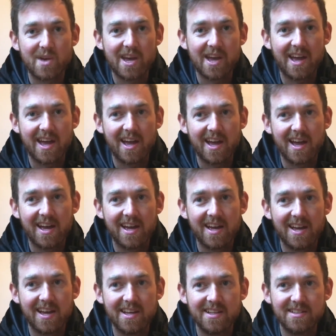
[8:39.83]

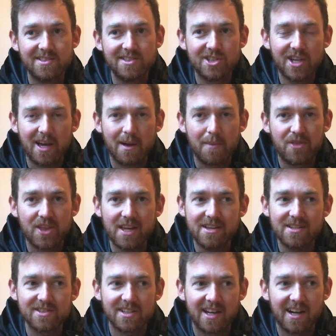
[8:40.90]
And yeah,
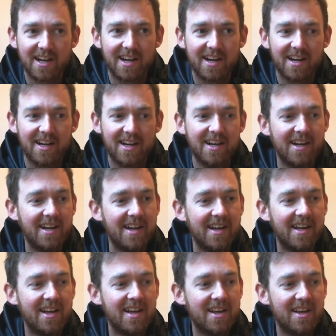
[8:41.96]
things are
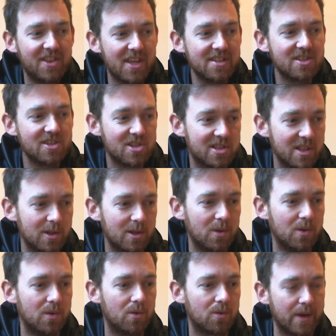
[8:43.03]

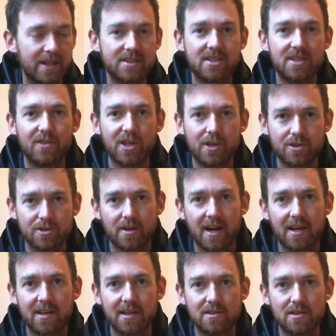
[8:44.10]
still relatively on
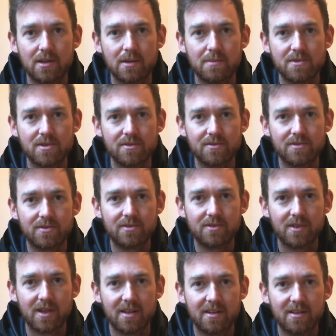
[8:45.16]
track in terms of
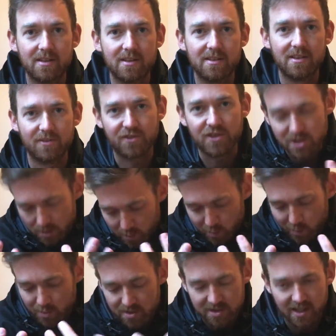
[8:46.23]
the
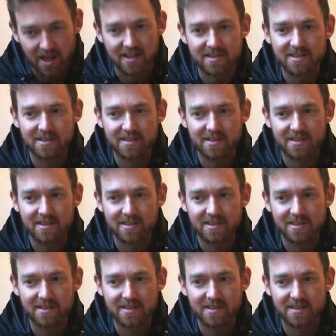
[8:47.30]
physical state.